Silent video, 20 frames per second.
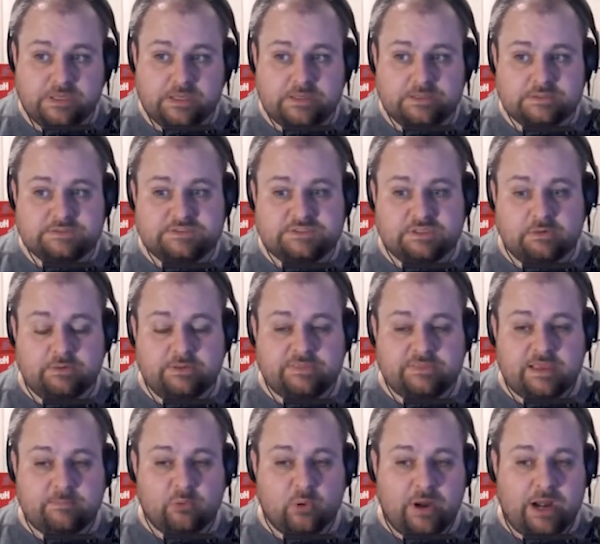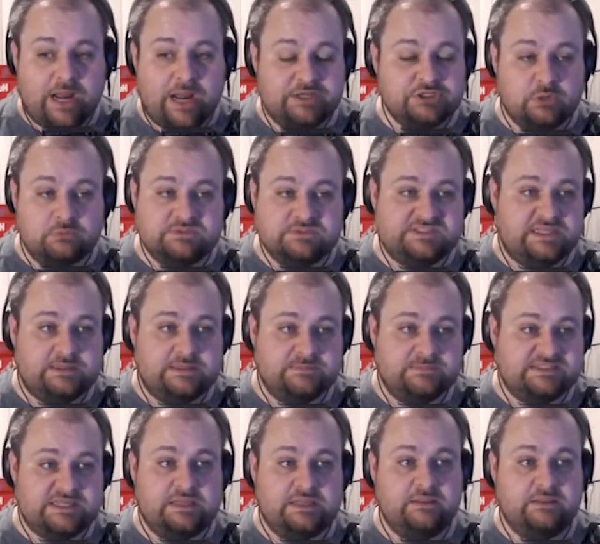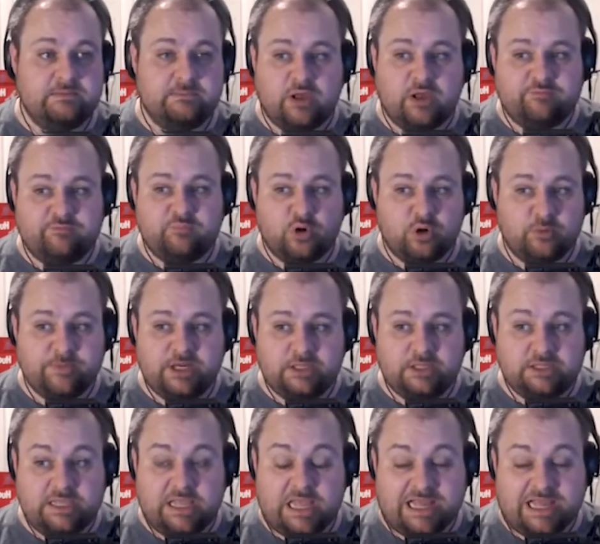So at that point, I don't see them selling them off permanently.